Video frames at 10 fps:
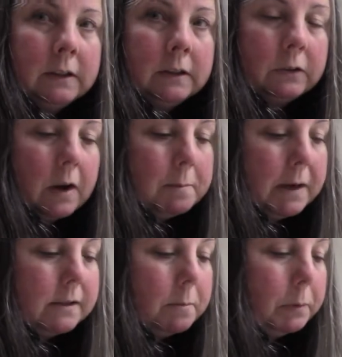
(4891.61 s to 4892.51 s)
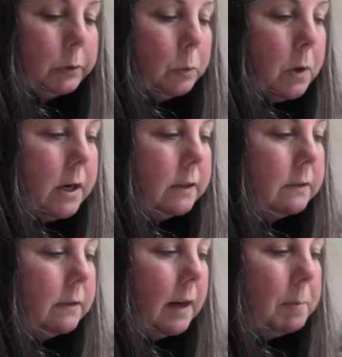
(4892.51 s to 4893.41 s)
So I made some blue
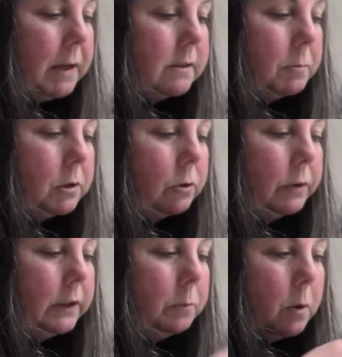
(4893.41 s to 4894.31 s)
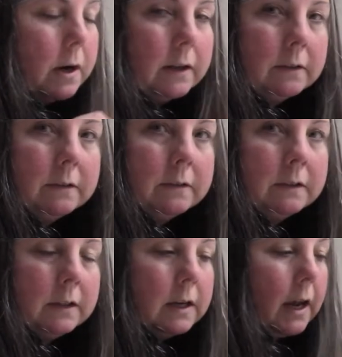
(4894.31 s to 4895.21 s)
ones and I made some cream ones,
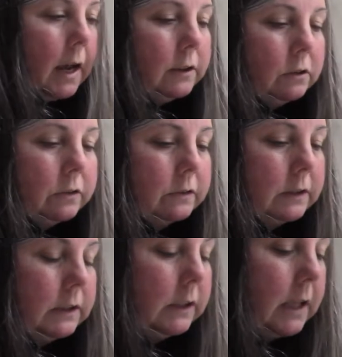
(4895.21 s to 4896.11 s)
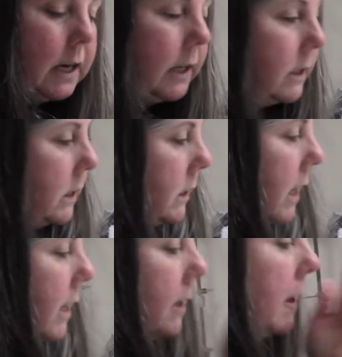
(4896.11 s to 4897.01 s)
and you'll see that I
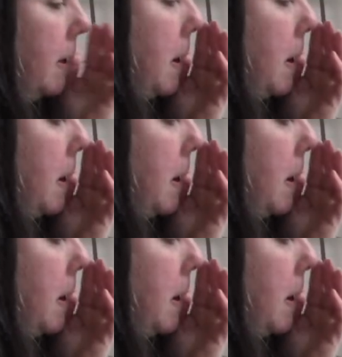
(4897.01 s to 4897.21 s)
decided